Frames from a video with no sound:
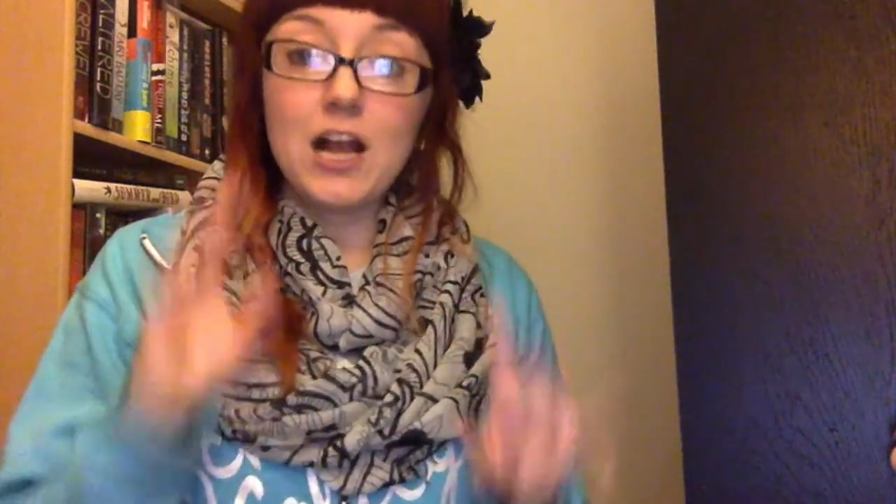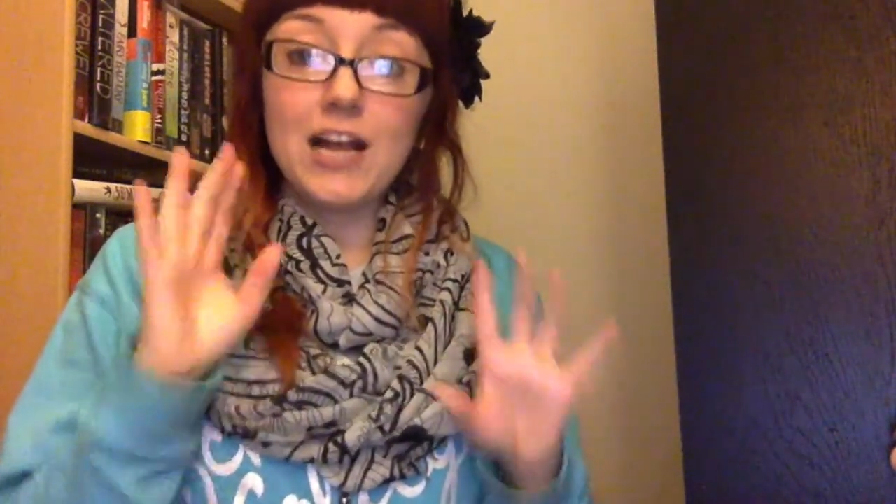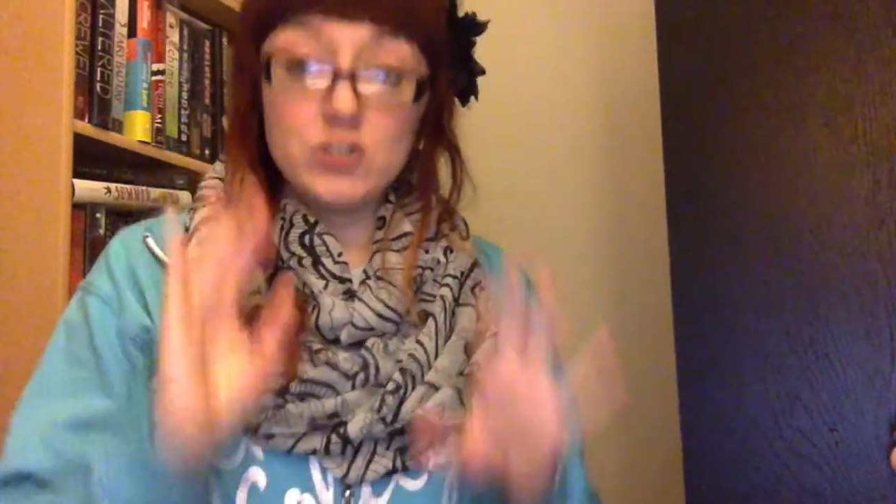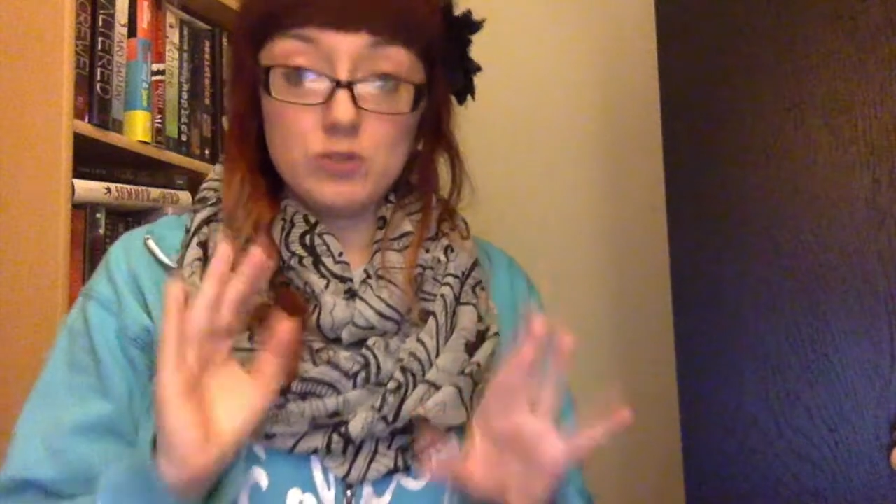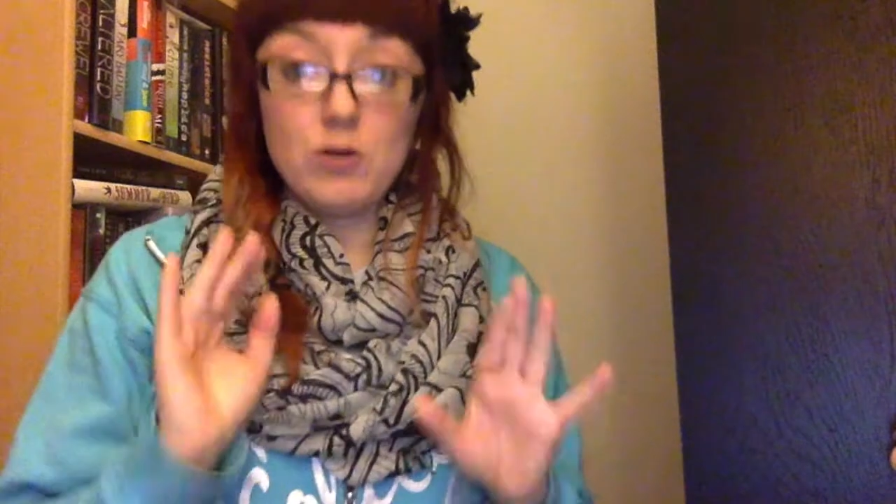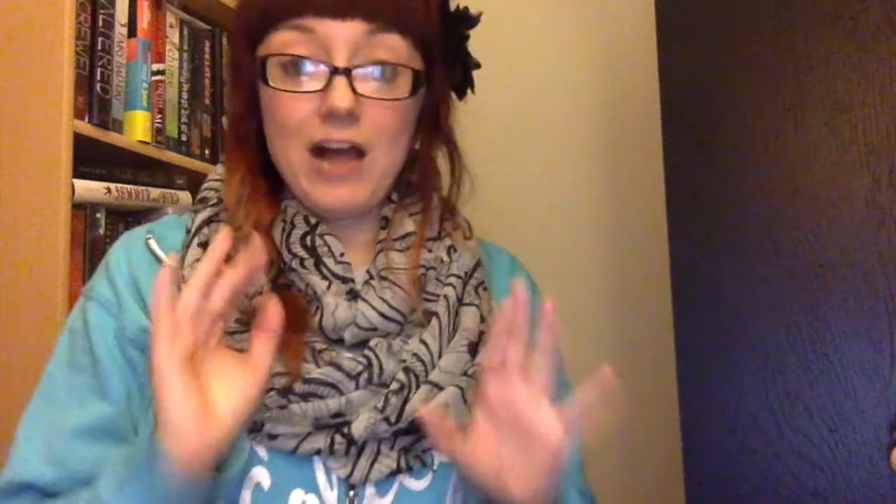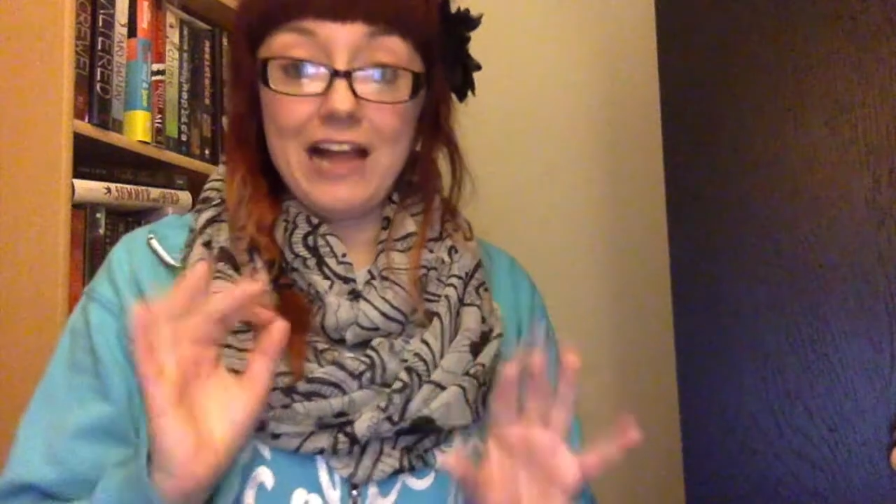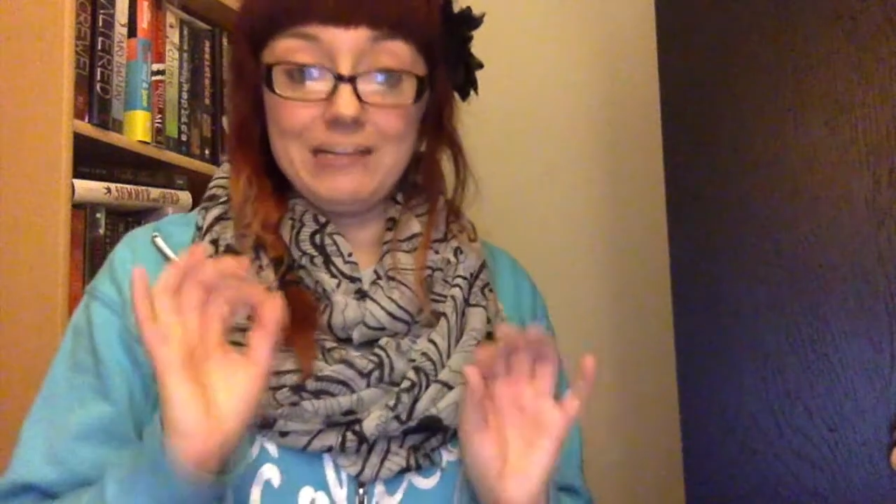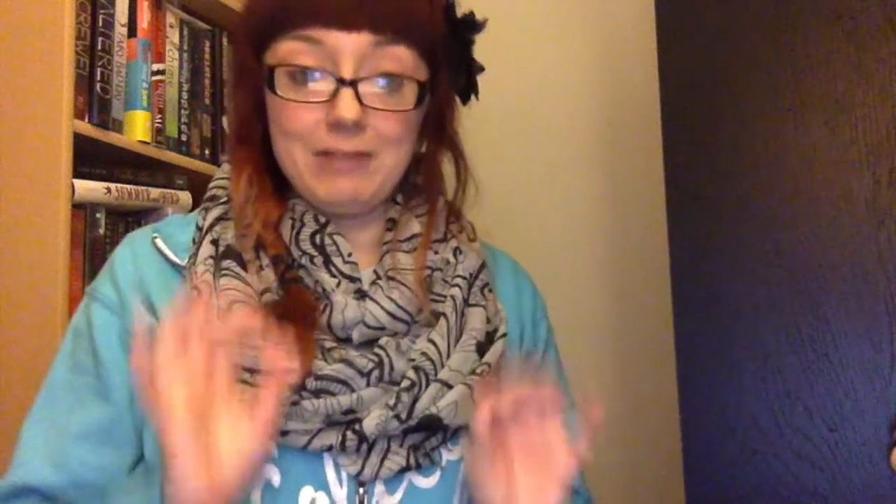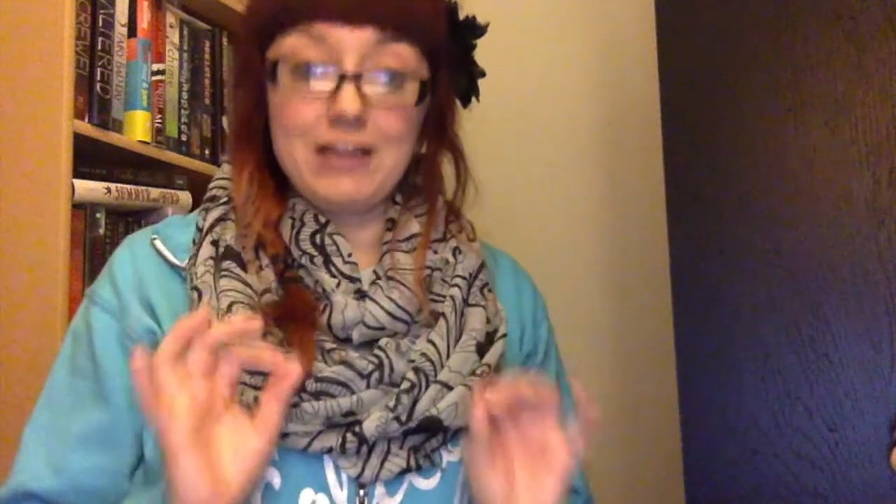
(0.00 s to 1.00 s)
I do
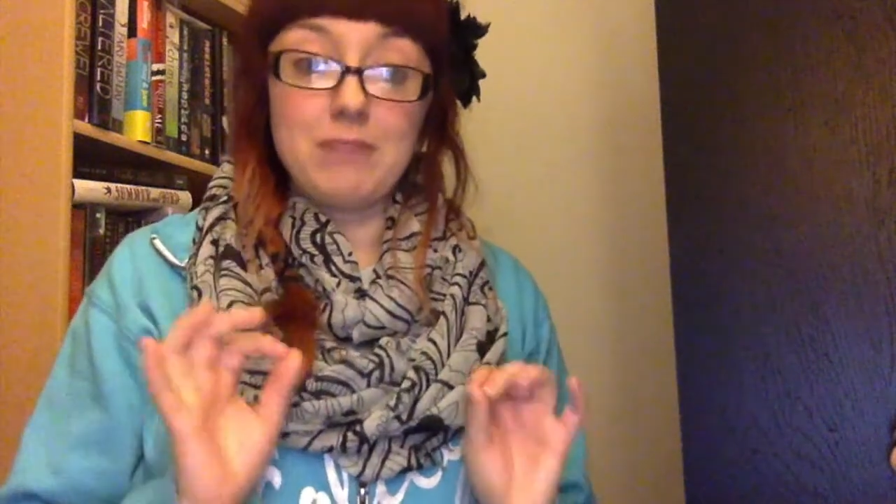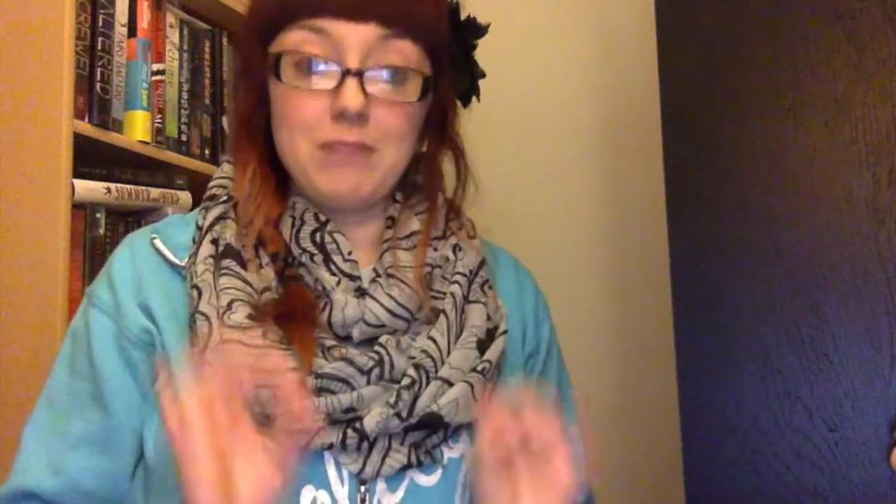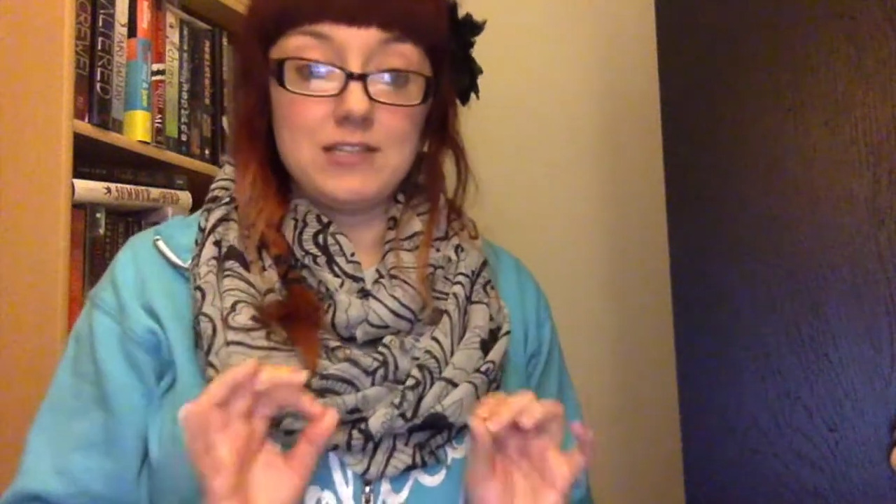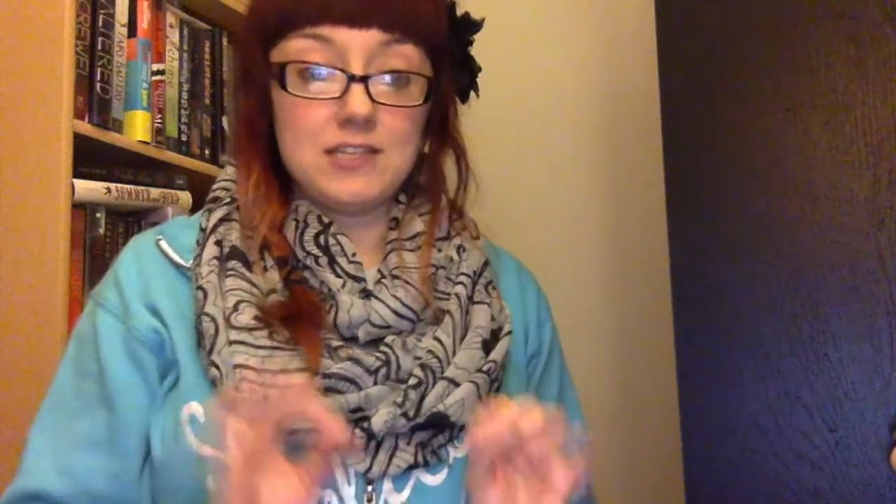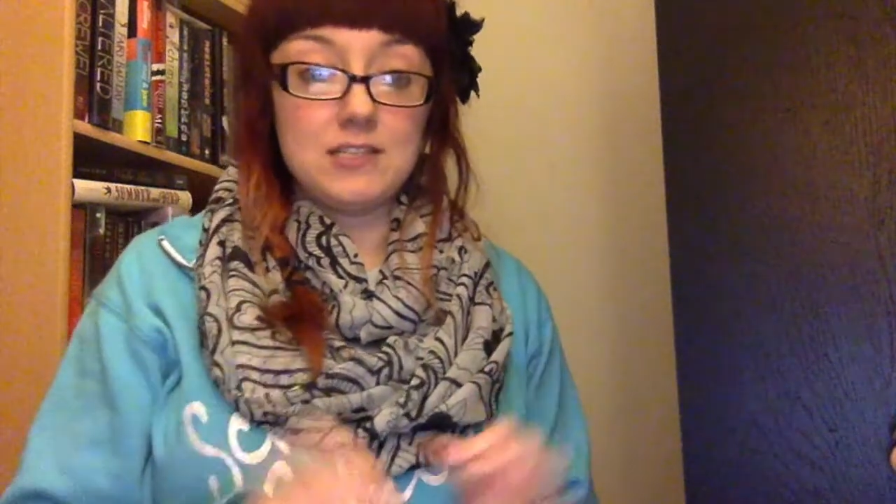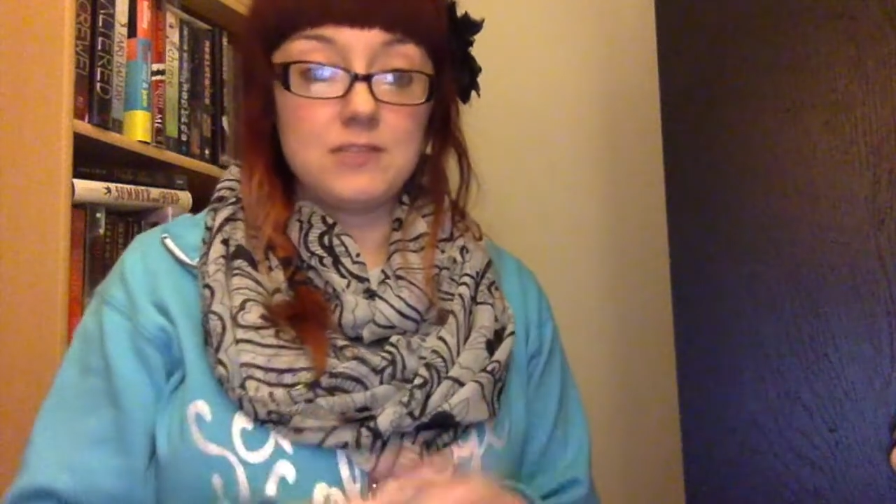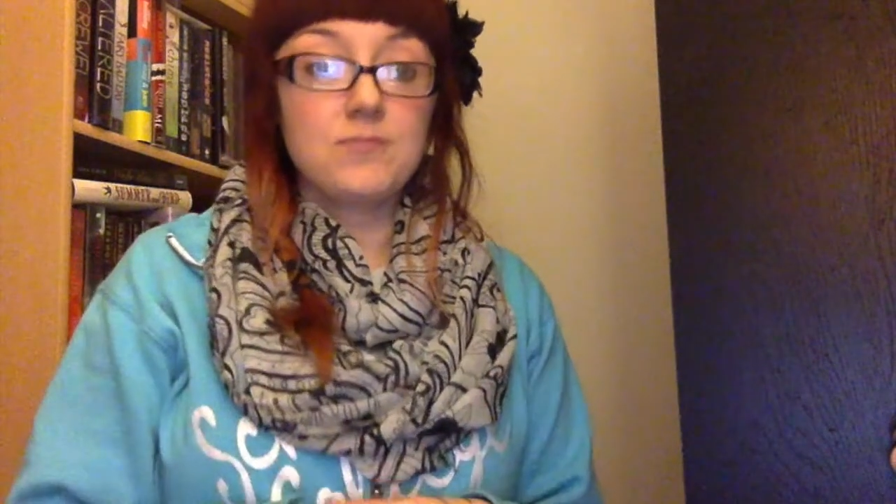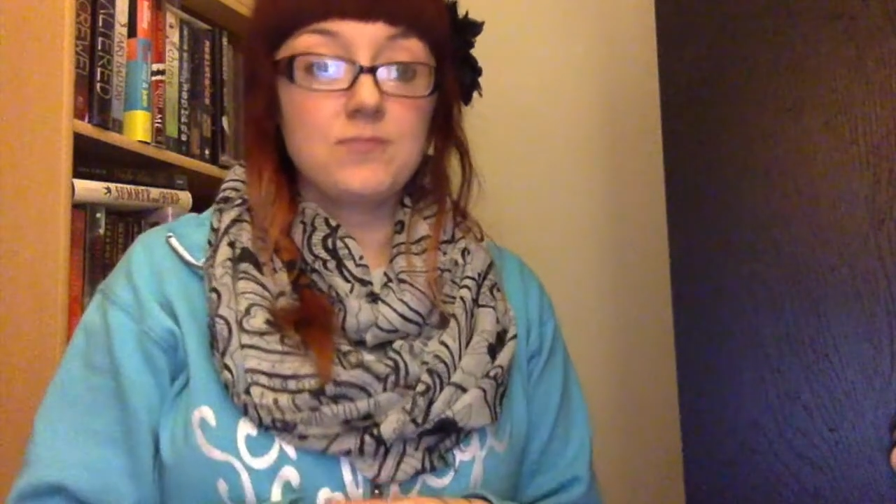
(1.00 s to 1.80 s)
highly recommend it.